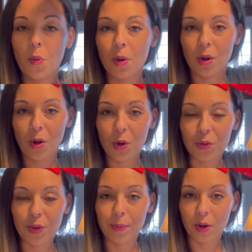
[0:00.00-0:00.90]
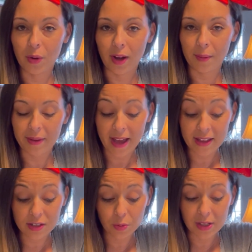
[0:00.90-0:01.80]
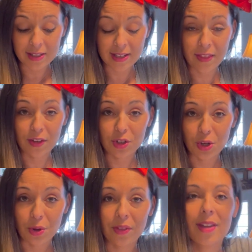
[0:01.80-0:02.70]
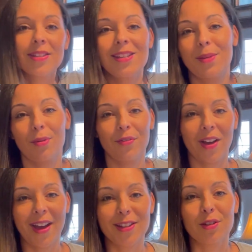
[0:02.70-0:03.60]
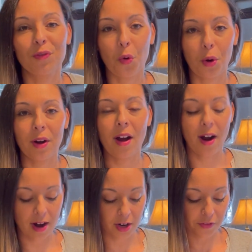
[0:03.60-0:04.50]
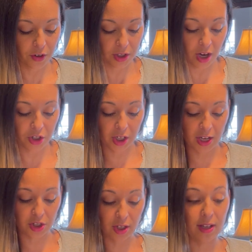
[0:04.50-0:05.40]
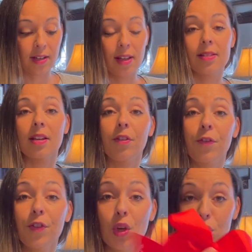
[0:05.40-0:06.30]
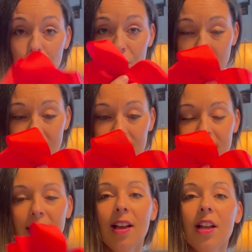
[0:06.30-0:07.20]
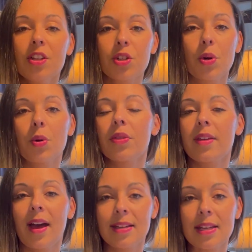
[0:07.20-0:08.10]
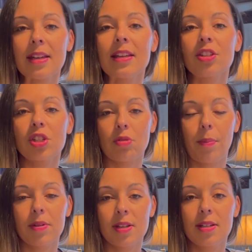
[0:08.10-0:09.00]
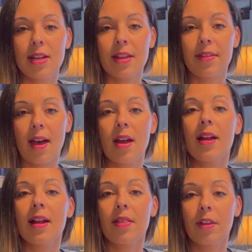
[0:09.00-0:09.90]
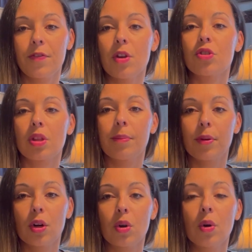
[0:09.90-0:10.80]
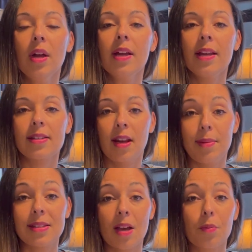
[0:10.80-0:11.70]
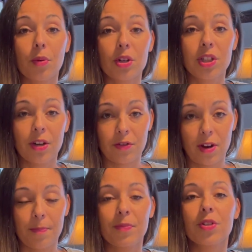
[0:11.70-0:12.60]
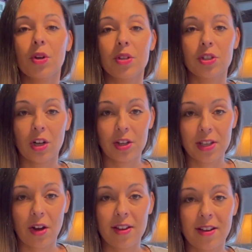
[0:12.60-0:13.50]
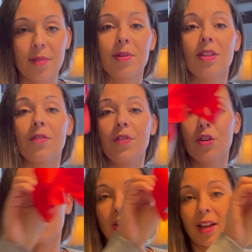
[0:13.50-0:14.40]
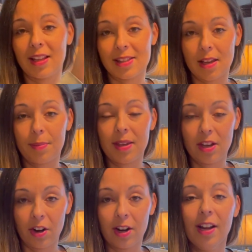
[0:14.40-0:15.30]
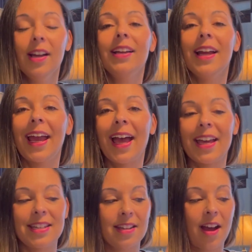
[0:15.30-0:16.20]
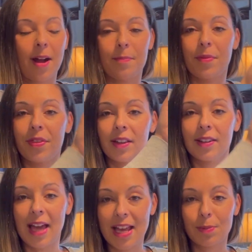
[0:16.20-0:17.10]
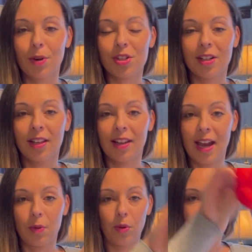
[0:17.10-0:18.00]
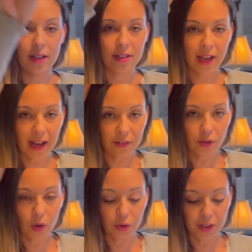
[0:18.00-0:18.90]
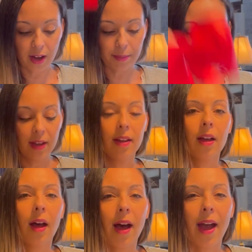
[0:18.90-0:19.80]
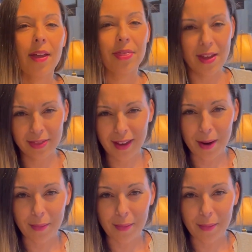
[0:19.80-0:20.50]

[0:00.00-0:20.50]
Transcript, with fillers: will hold the bow up as we sing the tune that CC provides for our first conjugation endings and future tense. So the idea is just representing that in the future, the bow is going to be somewhere different. So it starts out here, but in the future, it ends up here. and the last person in line will get to kind of hold it up. I think that I